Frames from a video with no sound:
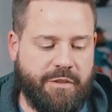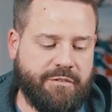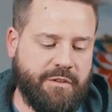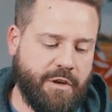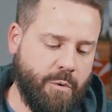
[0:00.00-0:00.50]

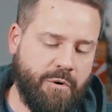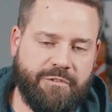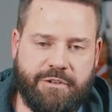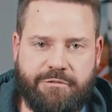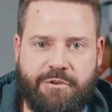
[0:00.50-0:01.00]
this is the
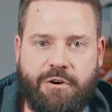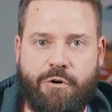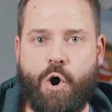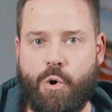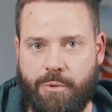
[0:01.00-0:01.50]
equivalent of
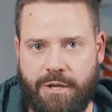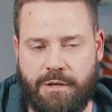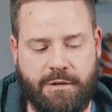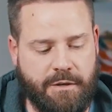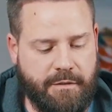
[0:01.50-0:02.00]

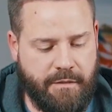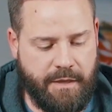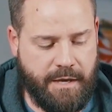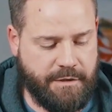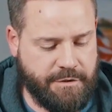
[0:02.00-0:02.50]
honing
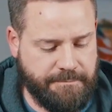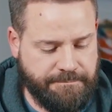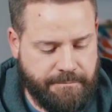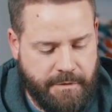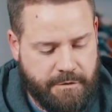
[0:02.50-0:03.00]
the edge.
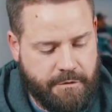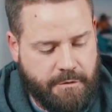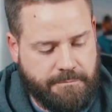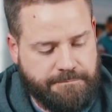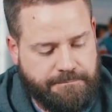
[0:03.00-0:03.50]
So,